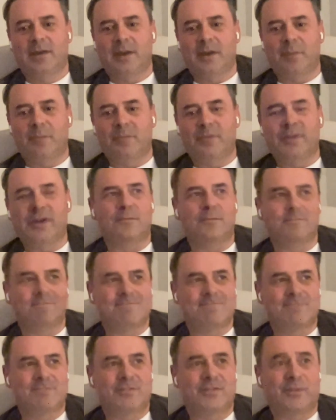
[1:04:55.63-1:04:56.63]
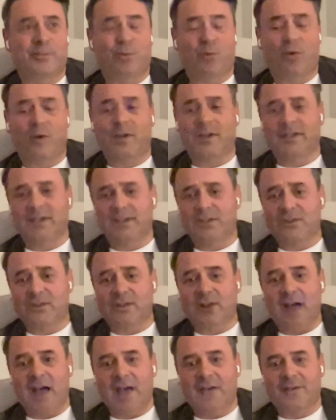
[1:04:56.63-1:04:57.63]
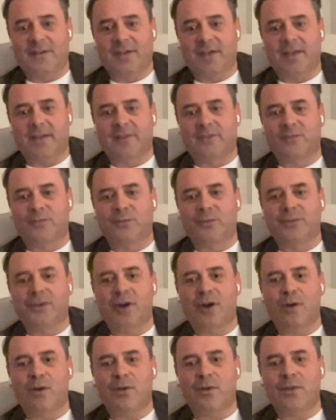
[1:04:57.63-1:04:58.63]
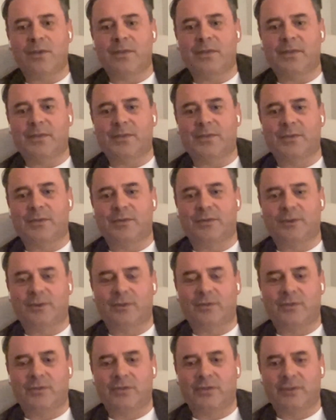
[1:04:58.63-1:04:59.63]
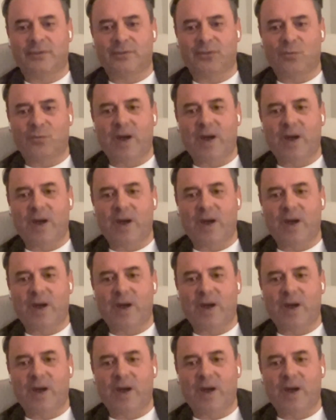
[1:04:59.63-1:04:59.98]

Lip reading: and supporting digital assets, we'll know that there's sort of the shift